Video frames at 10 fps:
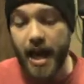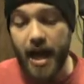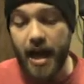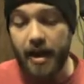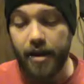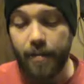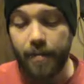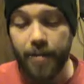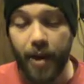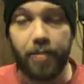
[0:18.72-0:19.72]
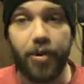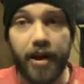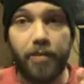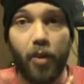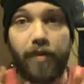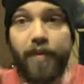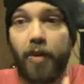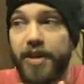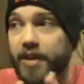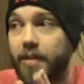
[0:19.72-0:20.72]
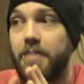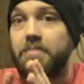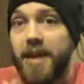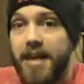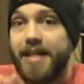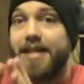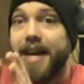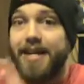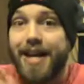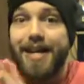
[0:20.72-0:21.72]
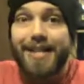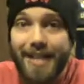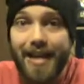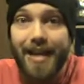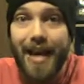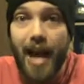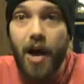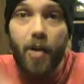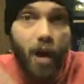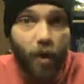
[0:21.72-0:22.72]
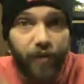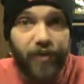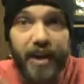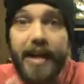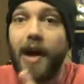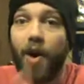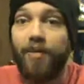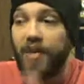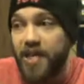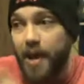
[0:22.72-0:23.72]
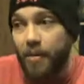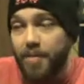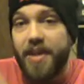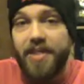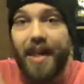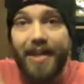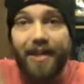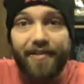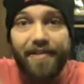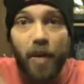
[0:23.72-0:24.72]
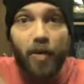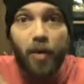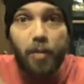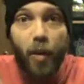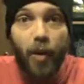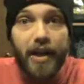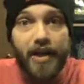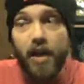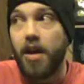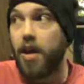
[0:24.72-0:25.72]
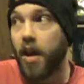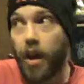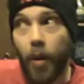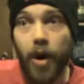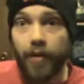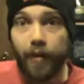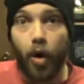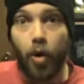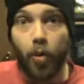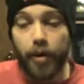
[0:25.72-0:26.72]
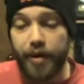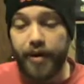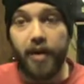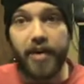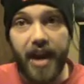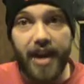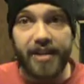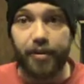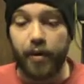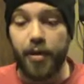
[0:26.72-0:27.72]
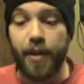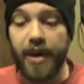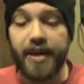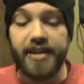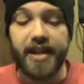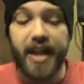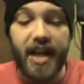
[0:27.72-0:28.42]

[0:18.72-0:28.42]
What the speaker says: They're putting more focus on The Miz and John Cena now. Hopefully that will be like the focal point going forward, you know, the next 3 weeks.